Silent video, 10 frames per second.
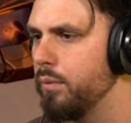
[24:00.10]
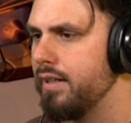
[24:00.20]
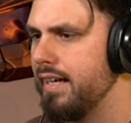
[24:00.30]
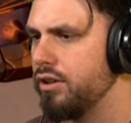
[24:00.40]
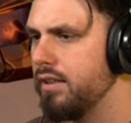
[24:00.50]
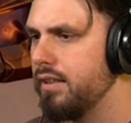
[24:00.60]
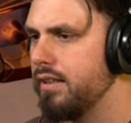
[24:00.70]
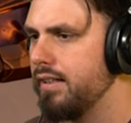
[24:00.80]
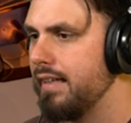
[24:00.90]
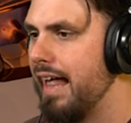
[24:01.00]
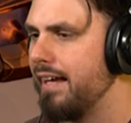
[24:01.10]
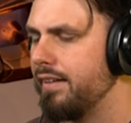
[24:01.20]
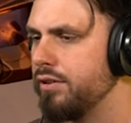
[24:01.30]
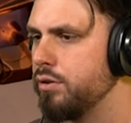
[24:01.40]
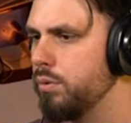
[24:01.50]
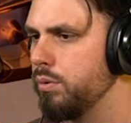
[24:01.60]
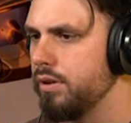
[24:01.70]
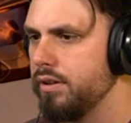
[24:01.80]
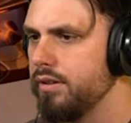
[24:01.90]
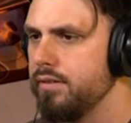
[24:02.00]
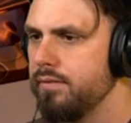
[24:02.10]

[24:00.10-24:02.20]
we can actually get Agatha's store.